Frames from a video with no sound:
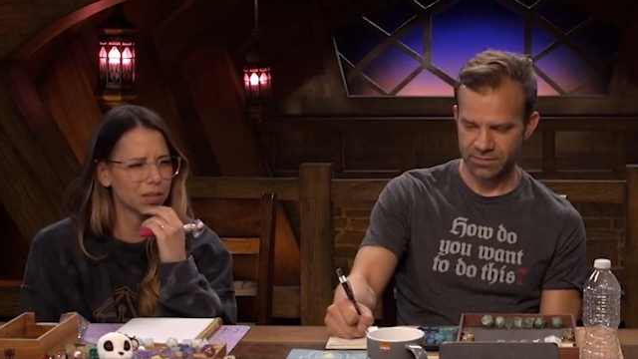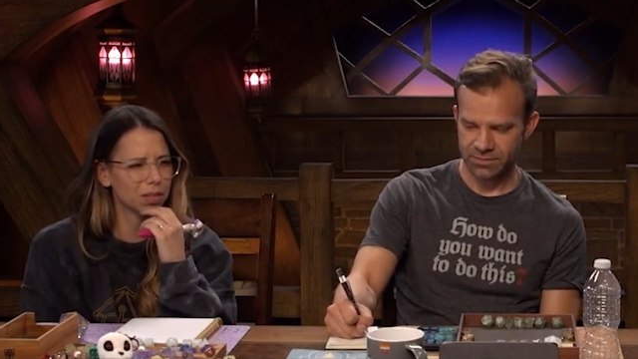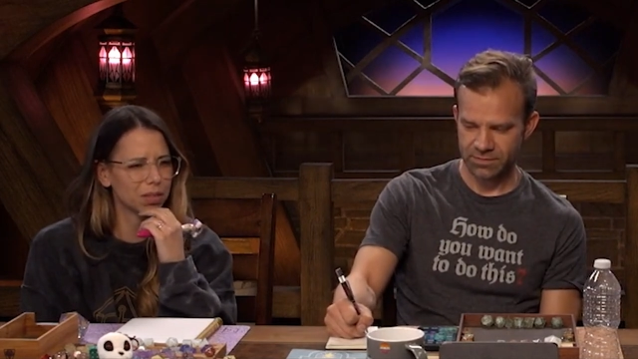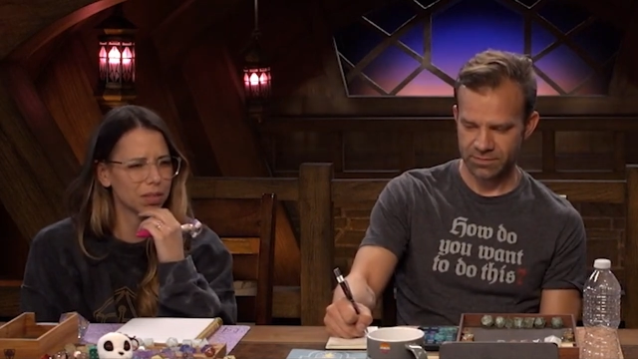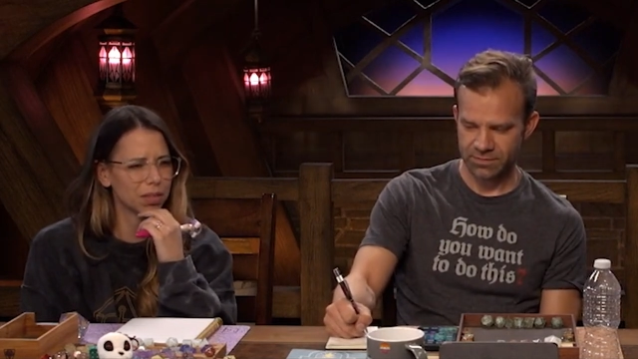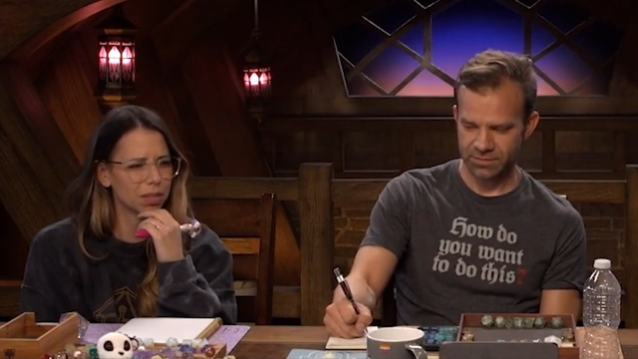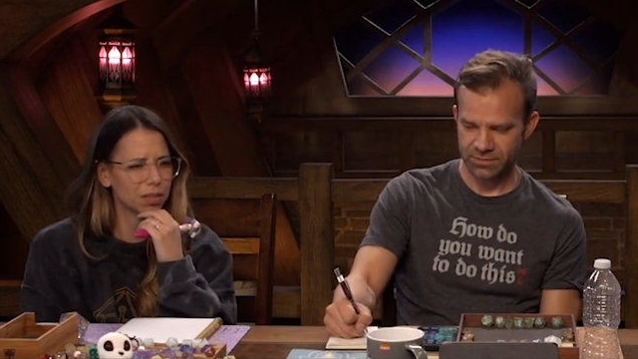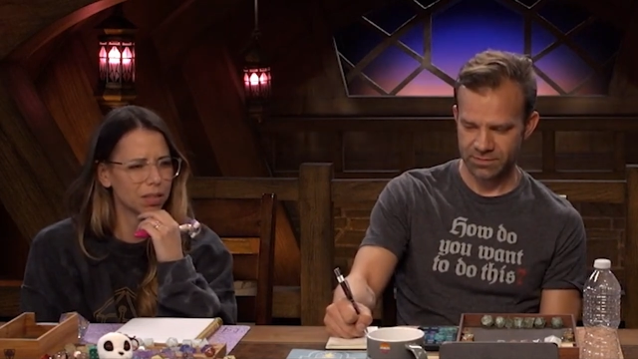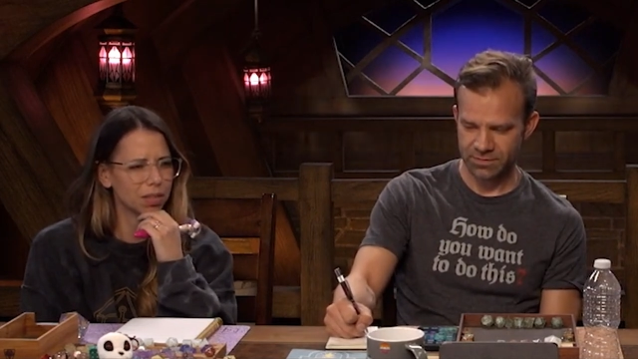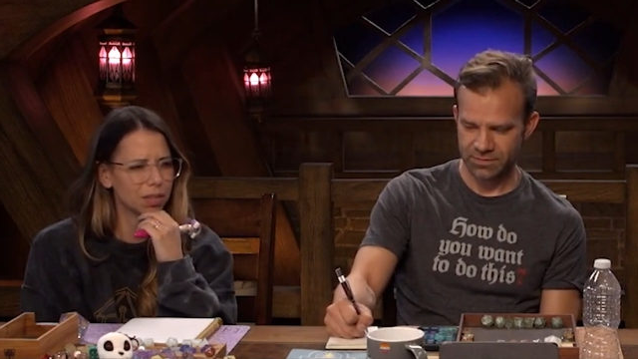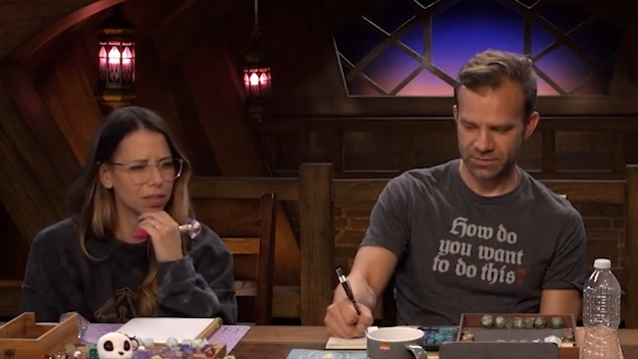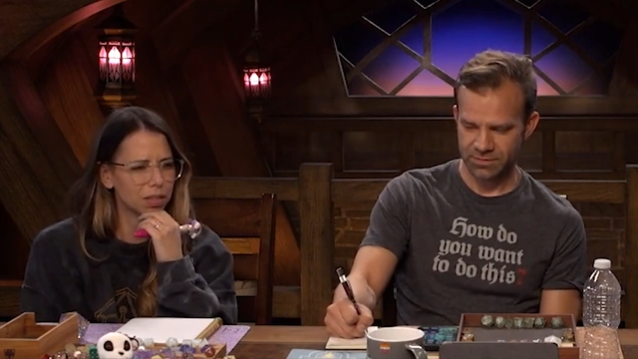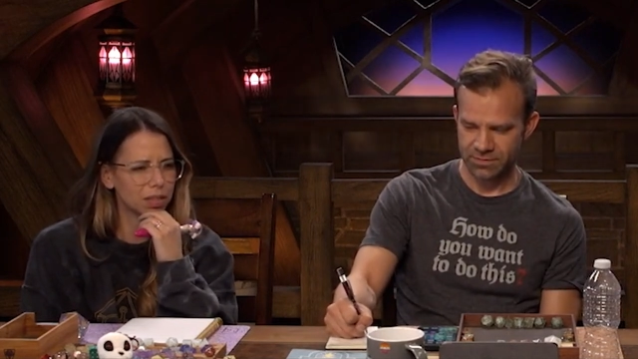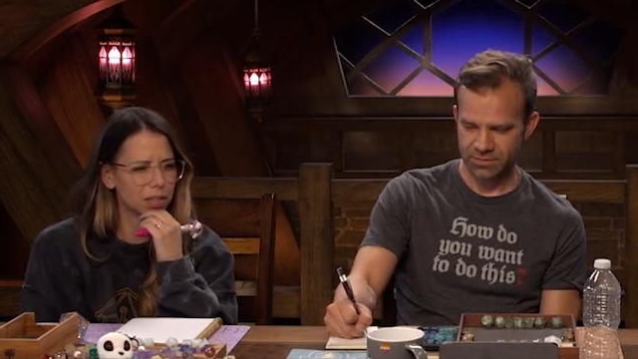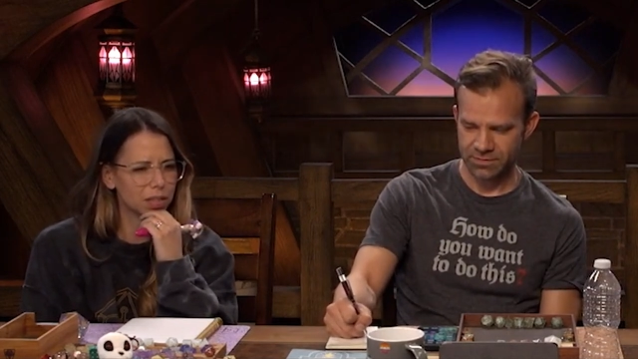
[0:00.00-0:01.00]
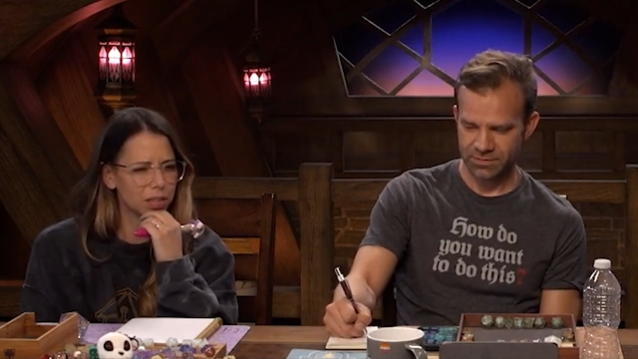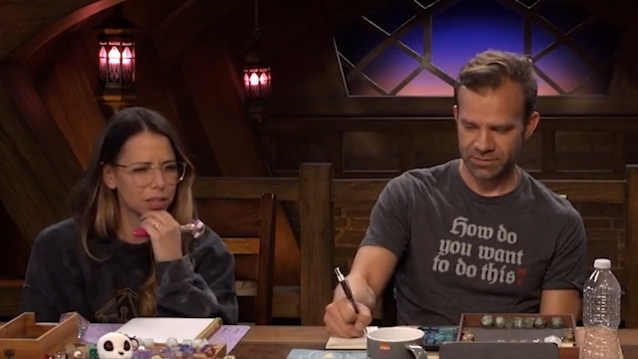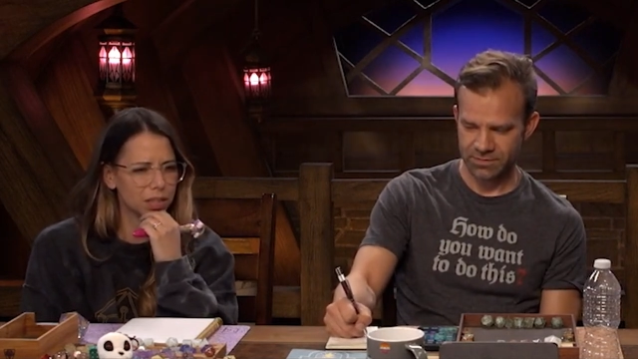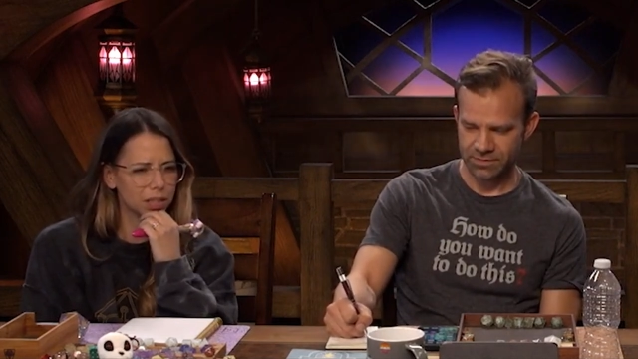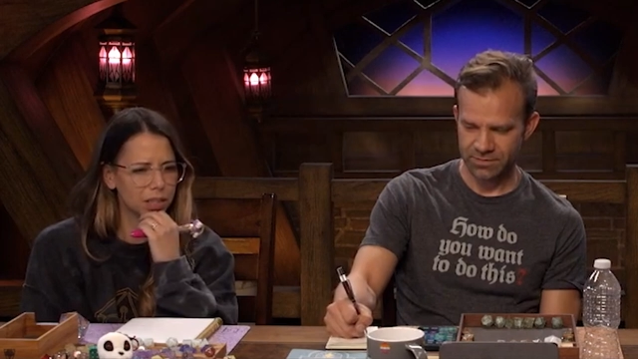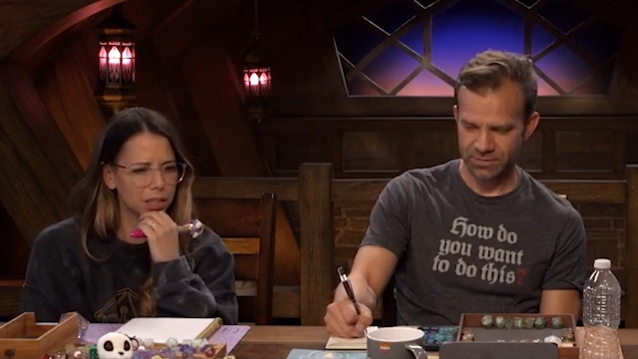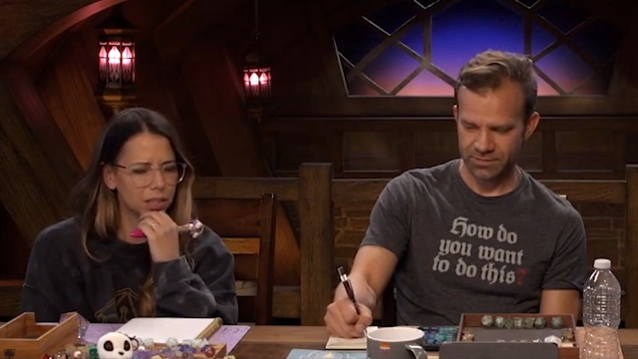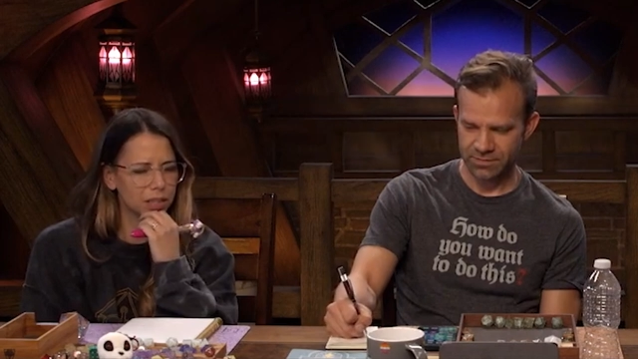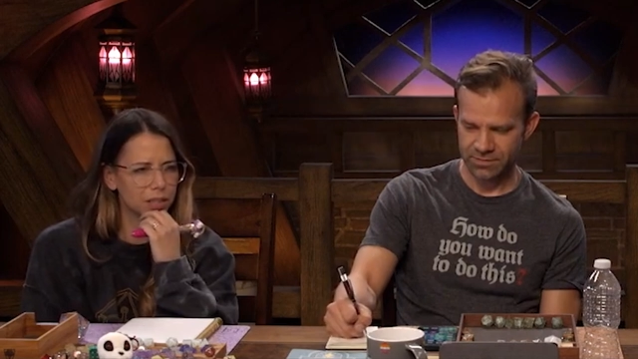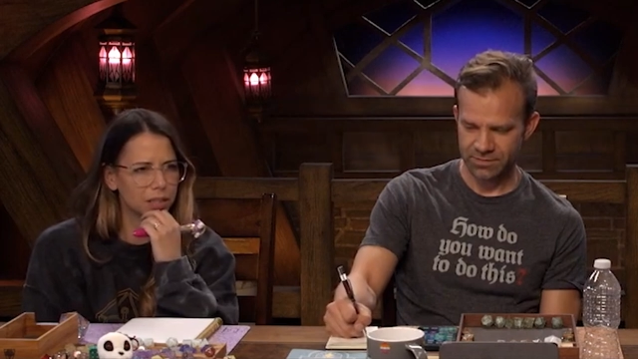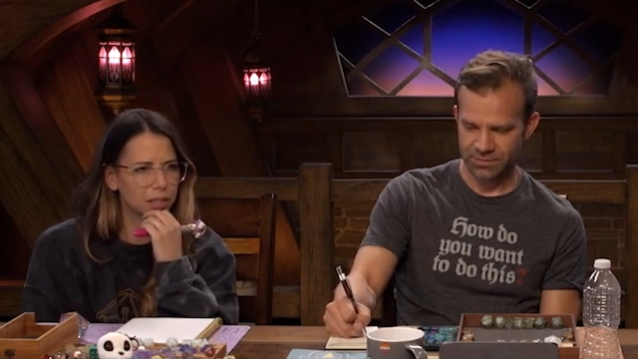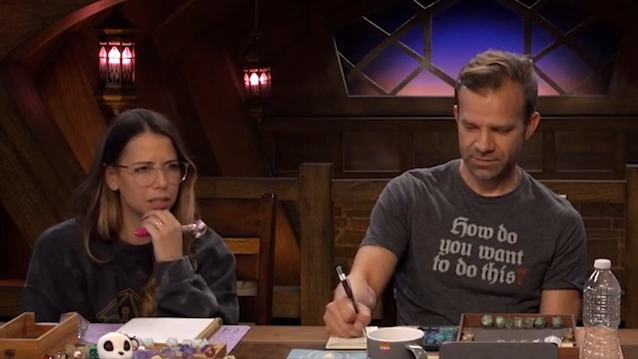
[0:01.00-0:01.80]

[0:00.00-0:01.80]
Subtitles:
(no one is talking)